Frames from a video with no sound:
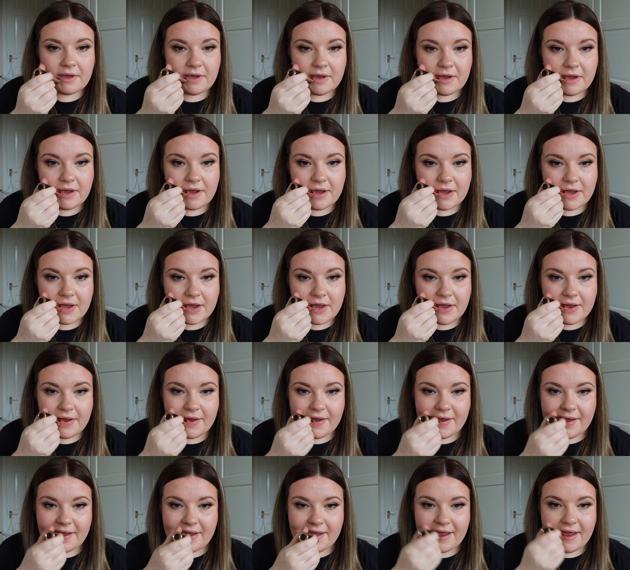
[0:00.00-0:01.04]

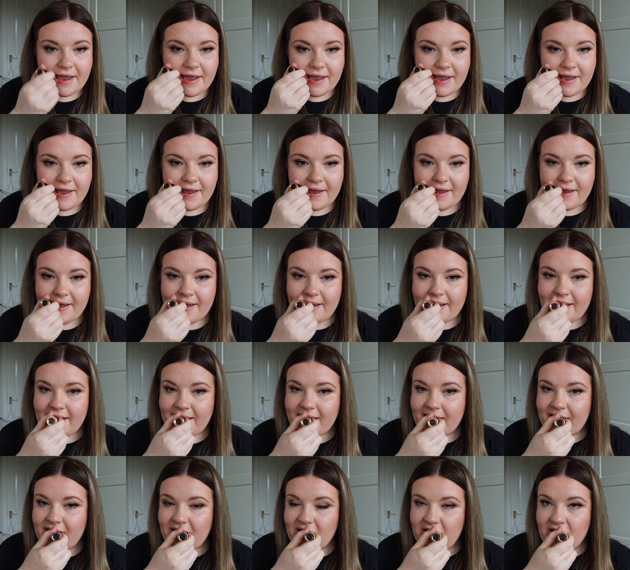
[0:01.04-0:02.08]

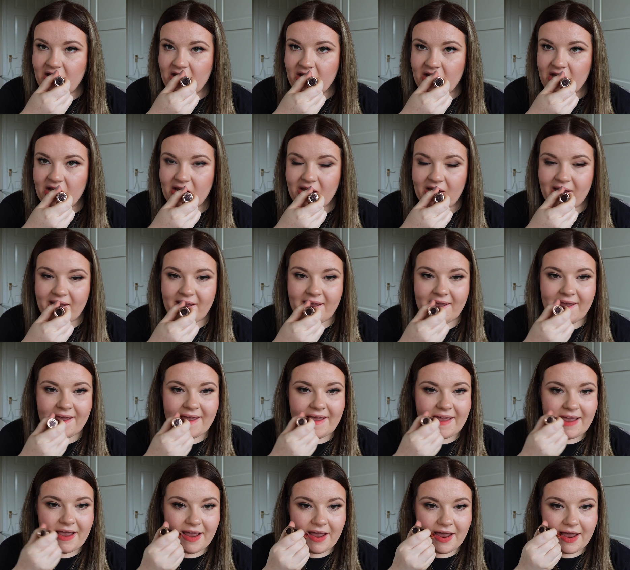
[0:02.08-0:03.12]

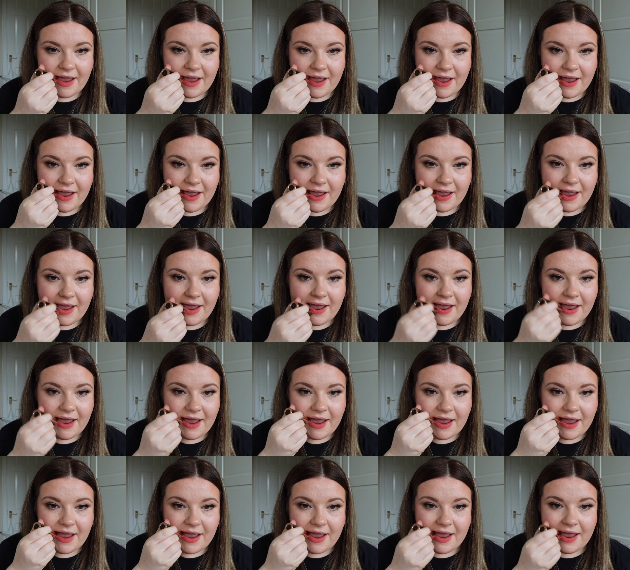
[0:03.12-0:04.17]

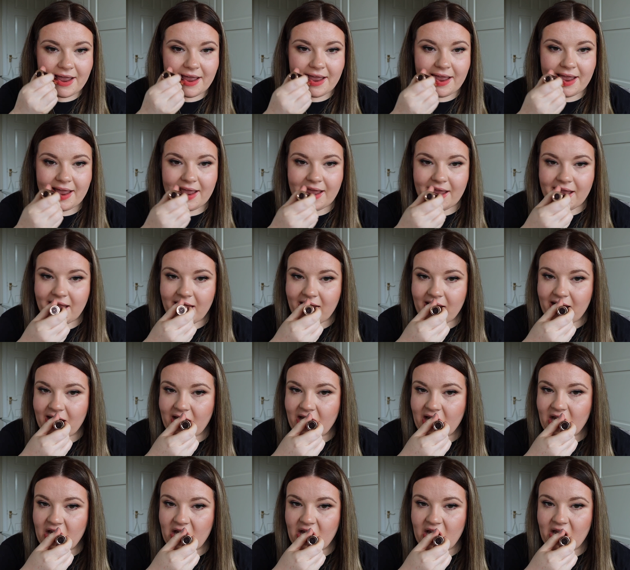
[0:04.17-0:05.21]

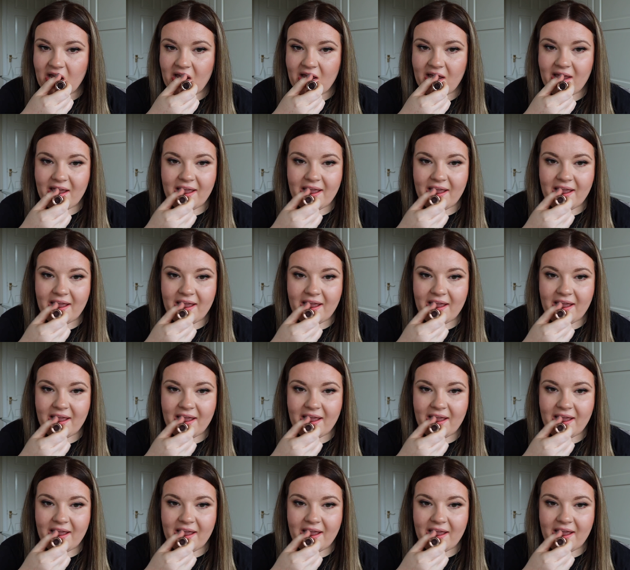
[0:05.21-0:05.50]
Nobody speaks.